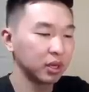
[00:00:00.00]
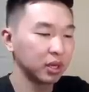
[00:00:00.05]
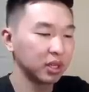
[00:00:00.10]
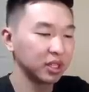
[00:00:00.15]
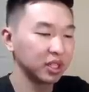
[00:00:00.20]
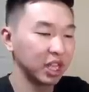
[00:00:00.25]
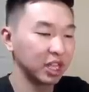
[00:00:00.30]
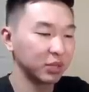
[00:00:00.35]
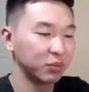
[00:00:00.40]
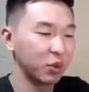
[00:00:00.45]

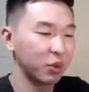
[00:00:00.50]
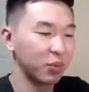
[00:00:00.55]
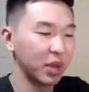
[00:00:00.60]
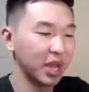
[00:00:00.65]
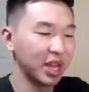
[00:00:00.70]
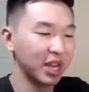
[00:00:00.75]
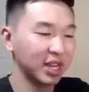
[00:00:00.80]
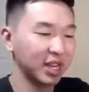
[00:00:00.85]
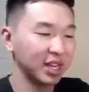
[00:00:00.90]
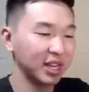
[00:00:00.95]
Desmond
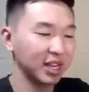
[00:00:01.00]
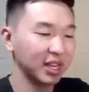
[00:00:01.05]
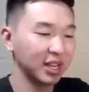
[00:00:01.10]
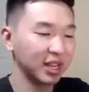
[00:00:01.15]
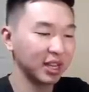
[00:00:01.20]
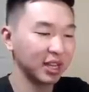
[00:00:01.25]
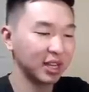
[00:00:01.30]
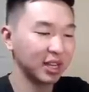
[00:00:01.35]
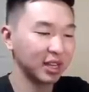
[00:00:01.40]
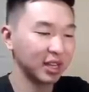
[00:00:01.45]
Bane.
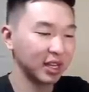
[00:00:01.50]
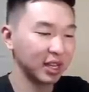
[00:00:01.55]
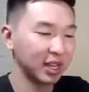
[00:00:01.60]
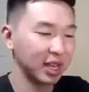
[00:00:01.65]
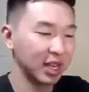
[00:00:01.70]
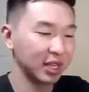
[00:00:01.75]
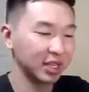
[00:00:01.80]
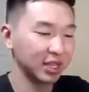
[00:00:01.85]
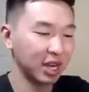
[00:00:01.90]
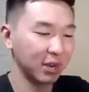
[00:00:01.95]

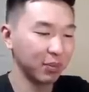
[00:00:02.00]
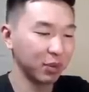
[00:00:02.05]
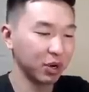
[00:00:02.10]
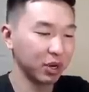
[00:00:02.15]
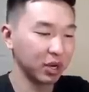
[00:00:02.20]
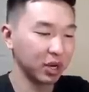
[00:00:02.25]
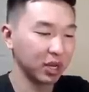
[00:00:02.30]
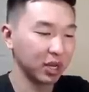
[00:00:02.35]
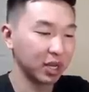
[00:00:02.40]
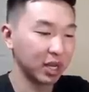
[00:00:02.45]
Is it
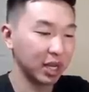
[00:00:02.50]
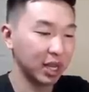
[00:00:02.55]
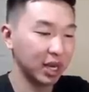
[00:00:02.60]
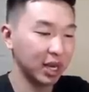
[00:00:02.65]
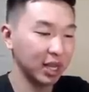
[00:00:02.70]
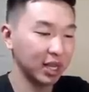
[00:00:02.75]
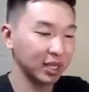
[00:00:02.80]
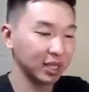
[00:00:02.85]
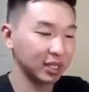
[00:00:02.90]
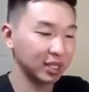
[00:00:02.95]
numbered? It
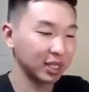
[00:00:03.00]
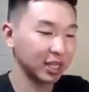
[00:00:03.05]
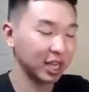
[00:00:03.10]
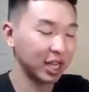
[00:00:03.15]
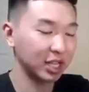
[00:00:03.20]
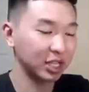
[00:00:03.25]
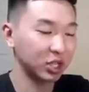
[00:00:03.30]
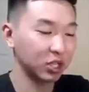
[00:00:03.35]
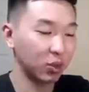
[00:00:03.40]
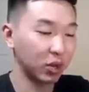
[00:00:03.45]
is.
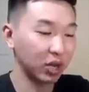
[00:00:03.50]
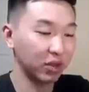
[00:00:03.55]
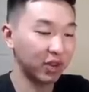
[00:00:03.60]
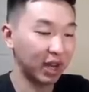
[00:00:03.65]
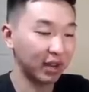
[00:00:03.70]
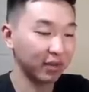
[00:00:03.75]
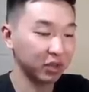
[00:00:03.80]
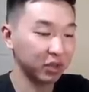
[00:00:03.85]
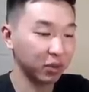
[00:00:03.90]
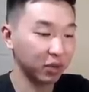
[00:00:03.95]
It's
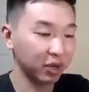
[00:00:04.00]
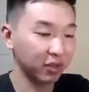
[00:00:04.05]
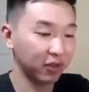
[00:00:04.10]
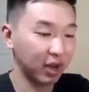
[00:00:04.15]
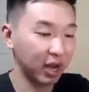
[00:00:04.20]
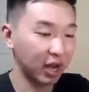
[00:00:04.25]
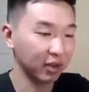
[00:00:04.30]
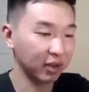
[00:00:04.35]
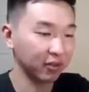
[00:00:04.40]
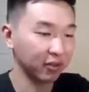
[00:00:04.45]
25 of
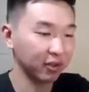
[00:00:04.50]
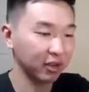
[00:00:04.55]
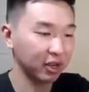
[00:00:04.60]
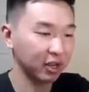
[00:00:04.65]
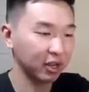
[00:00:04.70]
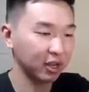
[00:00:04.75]
25.